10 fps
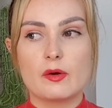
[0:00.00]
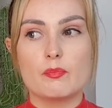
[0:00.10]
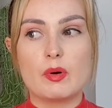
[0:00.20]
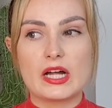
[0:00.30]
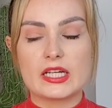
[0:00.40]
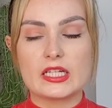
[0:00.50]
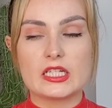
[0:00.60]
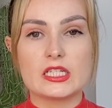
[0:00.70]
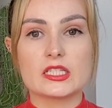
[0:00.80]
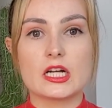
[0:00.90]
but it
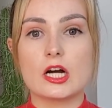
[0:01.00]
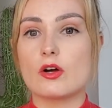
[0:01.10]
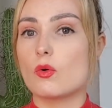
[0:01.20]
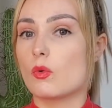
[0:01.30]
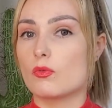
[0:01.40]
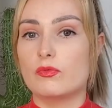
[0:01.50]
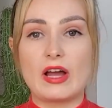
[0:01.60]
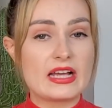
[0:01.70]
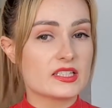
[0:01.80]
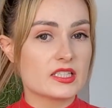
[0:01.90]
is
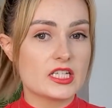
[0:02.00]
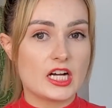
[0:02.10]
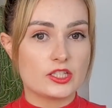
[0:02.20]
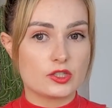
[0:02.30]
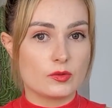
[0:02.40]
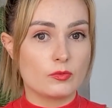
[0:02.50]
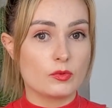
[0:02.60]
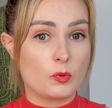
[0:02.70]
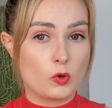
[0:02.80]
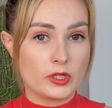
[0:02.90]
vastly
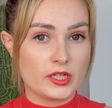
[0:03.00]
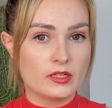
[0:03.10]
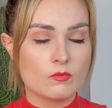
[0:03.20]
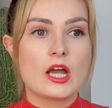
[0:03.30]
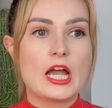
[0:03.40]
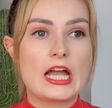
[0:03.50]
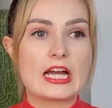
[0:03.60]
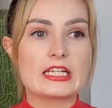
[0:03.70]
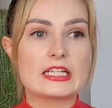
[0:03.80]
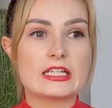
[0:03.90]
underreported
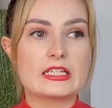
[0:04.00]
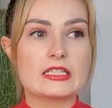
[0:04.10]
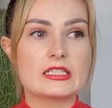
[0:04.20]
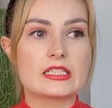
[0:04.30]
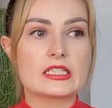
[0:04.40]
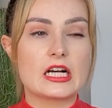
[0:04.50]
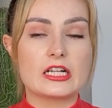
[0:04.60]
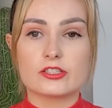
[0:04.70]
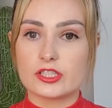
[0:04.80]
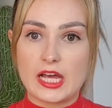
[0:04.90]
and it is
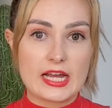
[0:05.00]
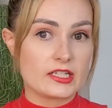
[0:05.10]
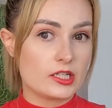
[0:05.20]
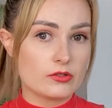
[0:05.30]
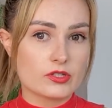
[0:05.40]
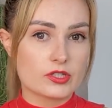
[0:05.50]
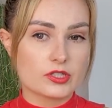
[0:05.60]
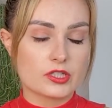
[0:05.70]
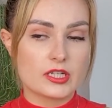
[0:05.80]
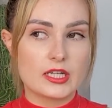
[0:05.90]

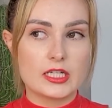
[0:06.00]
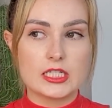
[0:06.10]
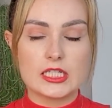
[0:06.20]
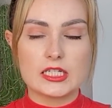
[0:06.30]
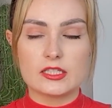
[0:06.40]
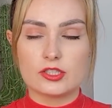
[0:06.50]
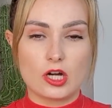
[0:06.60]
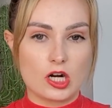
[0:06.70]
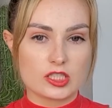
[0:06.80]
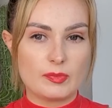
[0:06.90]
underdiagnosed. It isn't
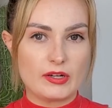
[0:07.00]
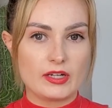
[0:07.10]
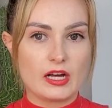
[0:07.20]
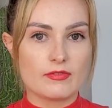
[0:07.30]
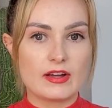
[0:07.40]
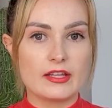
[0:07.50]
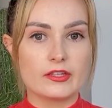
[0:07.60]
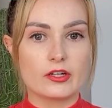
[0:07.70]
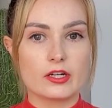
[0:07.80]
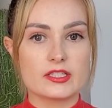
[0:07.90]
talked about enough, and
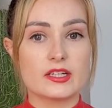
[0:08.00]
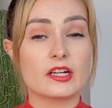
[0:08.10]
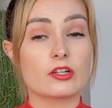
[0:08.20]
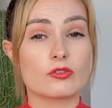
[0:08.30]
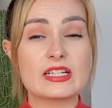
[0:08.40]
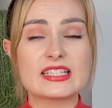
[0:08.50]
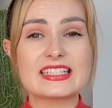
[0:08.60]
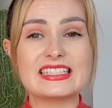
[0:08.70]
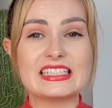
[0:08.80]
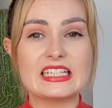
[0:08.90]
there is an
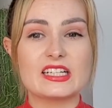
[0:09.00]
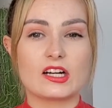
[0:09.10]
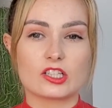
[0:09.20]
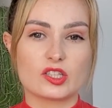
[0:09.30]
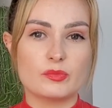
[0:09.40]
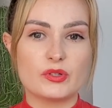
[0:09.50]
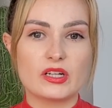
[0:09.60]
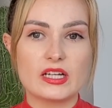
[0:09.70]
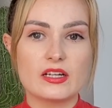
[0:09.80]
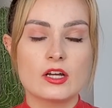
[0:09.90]
increasing need in our
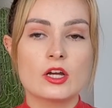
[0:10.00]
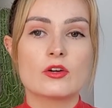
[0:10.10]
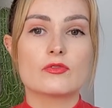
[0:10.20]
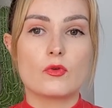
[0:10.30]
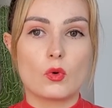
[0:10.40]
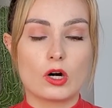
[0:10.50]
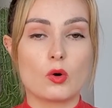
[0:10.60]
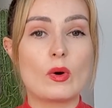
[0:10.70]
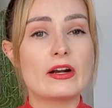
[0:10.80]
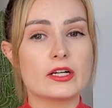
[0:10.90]
community for
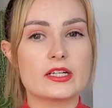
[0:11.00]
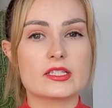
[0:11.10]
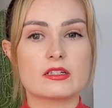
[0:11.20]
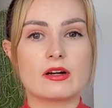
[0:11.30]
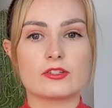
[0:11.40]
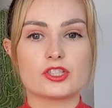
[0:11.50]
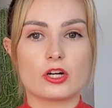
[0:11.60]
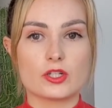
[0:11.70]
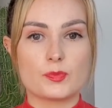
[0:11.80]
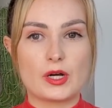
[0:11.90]
awareness around
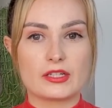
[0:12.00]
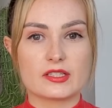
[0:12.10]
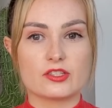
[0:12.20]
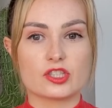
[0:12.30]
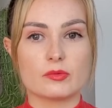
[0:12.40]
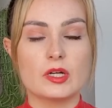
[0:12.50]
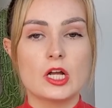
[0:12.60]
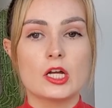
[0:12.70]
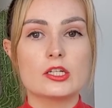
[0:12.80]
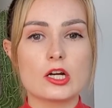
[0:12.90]
Charles Bonnet Syndrome,
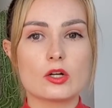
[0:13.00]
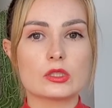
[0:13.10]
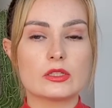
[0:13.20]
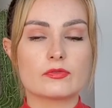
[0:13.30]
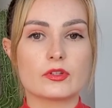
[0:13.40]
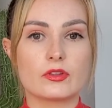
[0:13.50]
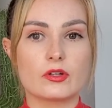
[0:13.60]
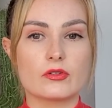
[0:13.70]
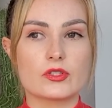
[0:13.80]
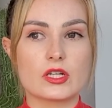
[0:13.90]
not only for
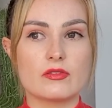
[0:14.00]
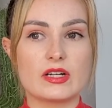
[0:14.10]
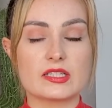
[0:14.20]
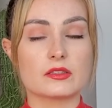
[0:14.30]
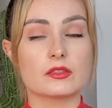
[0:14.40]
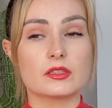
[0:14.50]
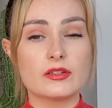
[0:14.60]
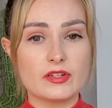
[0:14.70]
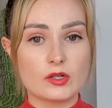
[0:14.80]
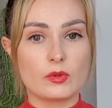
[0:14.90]
those of us
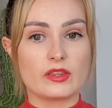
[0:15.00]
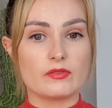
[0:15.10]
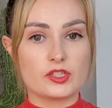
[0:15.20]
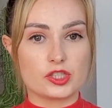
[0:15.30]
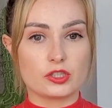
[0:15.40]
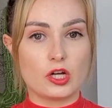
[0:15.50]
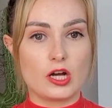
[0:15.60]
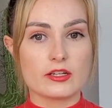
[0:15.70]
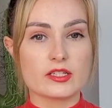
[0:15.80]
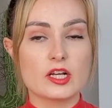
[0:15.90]
living with vision
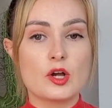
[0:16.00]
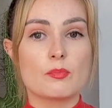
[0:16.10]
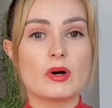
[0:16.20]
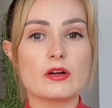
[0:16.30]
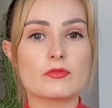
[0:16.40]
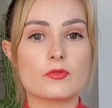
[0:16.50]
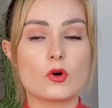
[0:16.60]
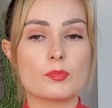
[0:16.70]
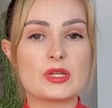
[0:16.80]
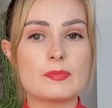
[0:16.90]
loss, but
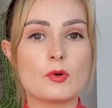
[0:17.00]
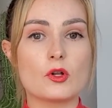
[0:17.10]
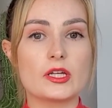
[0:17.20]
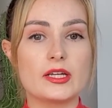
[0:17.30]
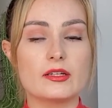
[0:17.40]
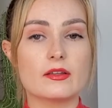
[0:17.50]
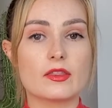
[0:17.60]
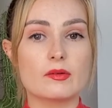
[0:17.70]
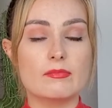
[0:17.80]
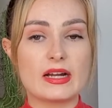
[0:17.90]
for people in
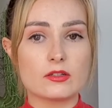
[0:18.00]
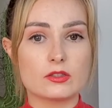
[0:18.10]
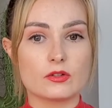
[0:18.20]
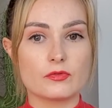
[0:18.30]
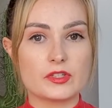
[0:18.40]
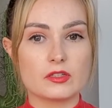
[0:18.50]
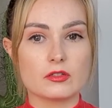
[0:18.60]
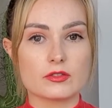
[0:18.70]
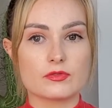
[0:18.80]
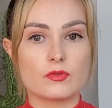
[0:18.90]
the medical
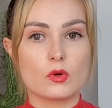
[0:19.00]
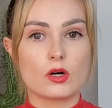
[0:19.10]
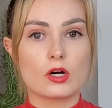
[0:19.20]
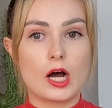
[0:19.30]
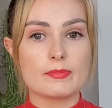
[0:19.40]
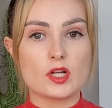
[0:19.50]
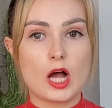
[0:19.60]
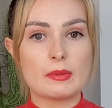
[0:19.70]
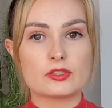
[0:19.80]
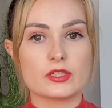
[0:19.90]
field, for
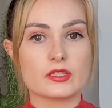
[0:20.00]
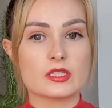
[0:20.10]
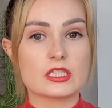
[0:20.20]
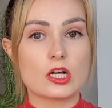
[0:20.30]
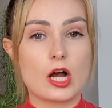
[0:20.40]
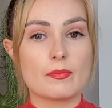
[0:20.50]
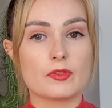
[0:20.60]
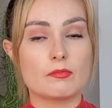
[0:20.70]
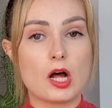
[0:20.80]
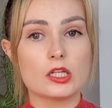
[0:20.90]
optometrists,
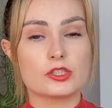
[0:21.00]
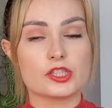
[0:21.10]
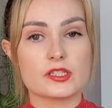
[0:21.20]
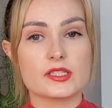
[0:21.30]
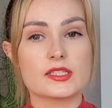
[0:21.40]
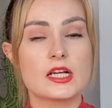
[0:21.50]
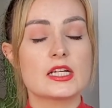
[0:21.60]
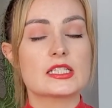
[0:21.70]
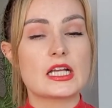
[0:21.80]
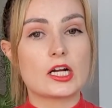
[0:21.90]
ophthalmologists,
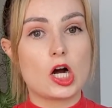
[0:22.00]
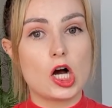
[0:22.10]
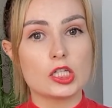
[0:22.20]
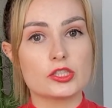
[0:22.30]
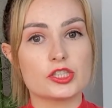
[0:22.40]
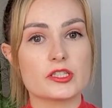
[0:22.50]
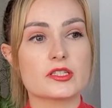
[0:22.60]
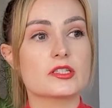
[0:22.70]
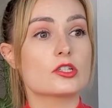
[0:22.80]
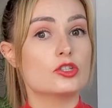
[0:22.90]

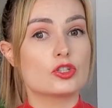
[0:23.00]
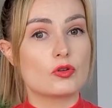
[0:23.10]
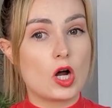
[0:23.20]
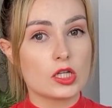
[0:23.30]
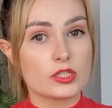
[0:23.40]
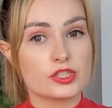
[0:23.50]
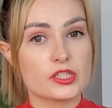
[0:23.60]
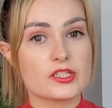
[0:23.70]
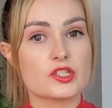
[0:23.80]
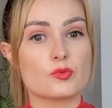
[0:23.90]
psychologists,
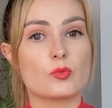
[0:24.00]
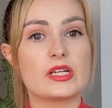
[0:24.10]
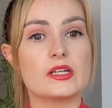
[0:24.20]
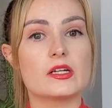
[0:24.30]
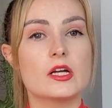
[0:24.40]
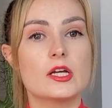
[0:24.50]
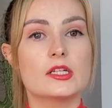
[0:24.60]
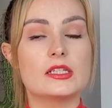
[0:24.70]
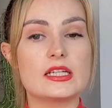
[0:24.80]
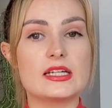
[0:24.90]
neurologists. We
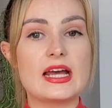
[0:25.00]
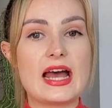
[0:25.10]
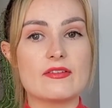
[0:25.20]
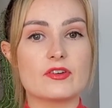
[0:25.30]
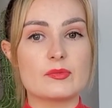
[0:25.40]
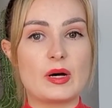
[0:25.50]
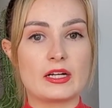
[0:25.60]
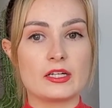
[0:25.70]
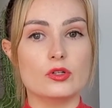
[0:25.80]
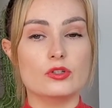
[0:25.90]
need
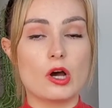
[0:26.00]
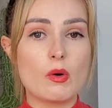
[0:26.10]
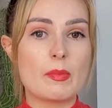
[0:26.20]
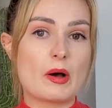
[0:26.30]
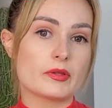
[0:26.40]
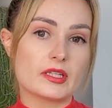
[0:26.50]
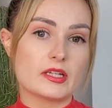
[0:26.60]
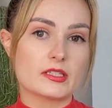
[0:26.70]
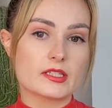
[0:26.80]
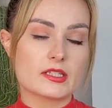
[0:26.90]
everybody to know about
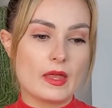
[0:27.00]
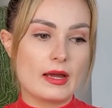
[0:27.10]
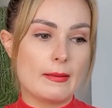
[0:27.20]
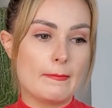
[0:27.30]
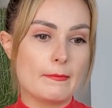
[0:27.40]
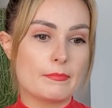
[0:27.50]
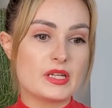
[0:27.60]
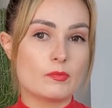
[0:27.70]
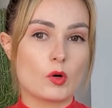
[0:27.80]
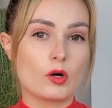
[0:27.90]
this and
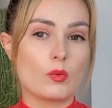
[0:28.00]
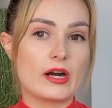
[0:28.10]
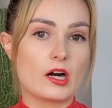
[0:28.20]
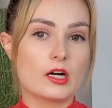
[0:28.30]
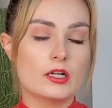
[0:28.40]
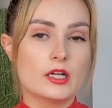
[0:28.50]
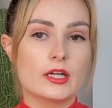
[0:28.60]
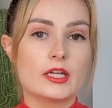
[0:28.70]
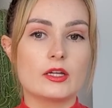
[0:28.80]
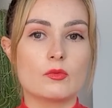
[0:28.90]
be more aware.
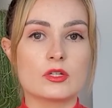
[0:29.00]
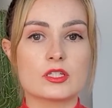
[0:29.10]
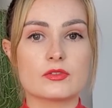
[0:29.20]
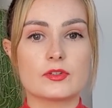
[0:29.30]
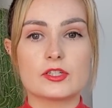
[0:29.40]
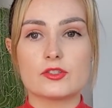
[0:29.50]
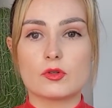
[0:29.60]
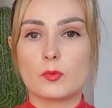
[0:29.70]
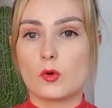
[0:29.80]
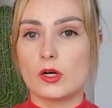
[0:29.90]
It was first
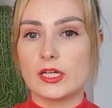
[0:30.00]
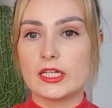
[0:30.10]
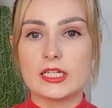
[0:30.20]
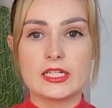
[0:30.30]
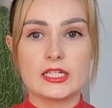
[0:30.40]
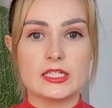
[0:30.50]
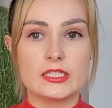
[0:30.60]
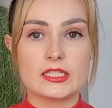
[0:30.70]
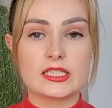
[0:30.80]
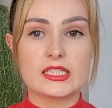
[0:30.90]
reported
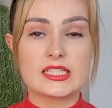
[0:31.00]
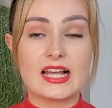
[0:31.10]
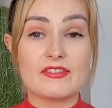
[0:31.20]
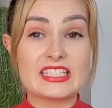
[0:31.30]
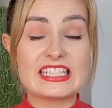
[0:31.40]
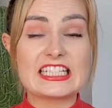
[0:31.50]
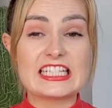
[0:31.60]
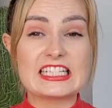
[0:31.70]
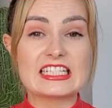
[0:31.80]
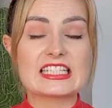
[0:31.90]
in
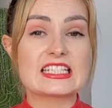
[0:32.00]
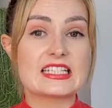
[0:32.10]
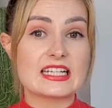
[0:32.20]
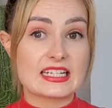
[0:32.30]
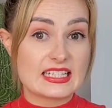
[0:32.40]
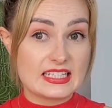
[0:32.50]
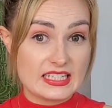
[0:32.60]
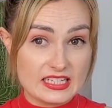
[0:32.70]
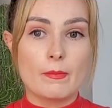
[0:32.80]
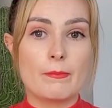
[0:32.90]

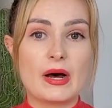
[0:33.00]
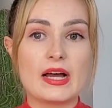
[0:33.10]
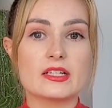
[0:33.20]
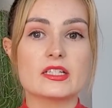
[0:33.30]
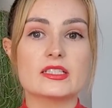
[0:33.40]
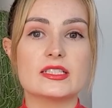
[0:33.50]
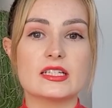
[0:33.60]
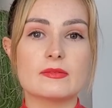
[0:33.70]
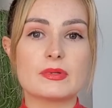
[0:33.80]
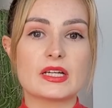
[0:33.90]
1760, but
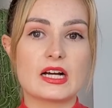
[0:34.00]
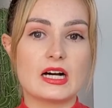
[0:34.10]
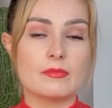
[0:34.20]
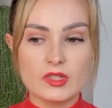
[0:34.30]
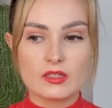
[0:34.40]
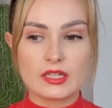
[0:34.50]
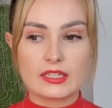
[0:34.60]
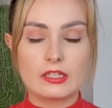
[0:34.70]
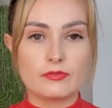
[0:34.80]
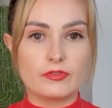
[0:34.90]
didn't become like
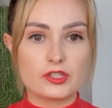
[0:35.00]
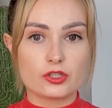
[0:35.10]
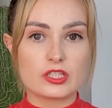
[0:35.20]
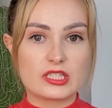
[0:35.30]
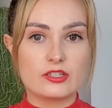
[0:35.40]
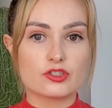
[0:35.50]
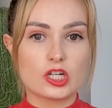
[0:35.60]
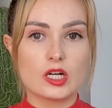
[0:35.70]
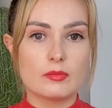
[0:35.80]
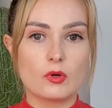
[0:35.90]
an official
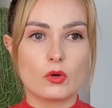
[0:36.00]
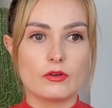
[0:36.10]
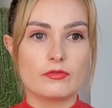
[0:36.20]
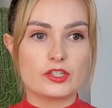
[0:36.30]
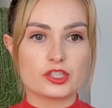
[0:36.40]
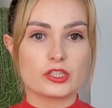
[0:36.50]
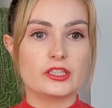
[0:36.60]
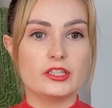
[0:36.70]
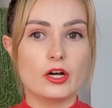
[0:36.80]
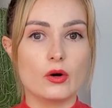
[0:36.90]
syndrome or officially
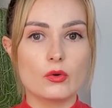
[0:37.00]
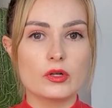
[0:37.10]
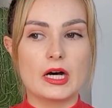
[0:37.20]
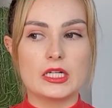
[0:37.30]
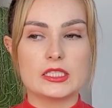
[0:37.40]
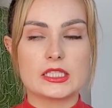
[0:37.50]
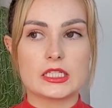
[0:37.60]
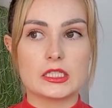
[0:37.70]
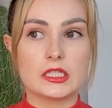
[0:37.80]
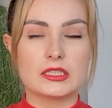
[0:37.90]
known
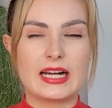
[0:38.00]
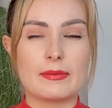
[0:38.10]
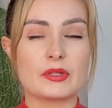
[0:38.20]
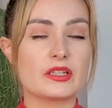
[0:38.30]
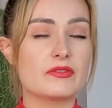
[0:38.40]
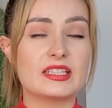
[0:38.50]
until I believe the